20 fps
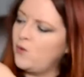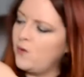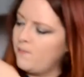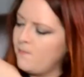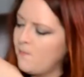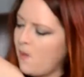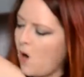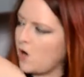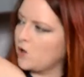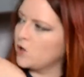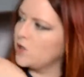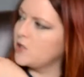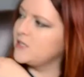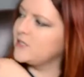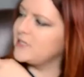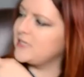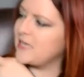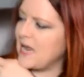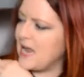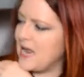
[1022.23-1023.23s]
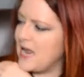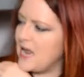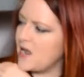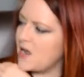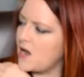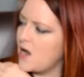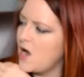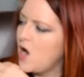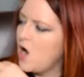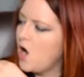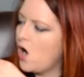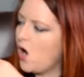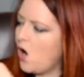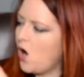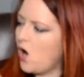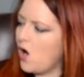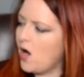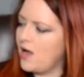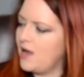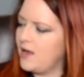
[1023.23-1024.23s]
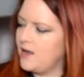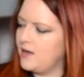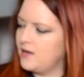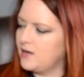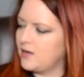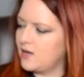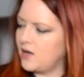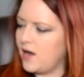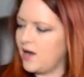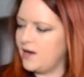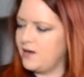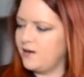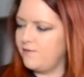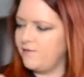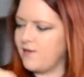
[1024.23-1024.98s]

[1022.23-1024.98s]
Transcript: cool modern take on kind